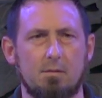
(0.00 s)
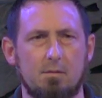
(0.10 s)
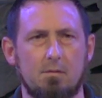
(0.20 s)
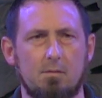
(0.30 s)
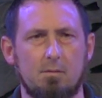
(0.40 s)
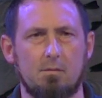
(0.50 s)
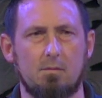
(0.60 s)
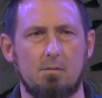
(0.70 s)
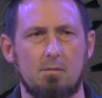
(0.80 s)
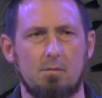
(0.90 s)

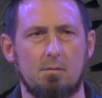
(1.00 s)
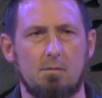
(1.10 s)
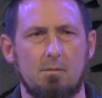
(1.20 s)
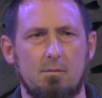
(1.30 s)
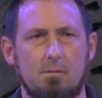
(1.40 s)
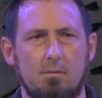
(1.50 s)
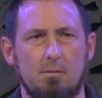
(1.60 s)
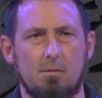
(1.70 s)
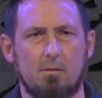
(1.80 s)
No one is speaking in this clip.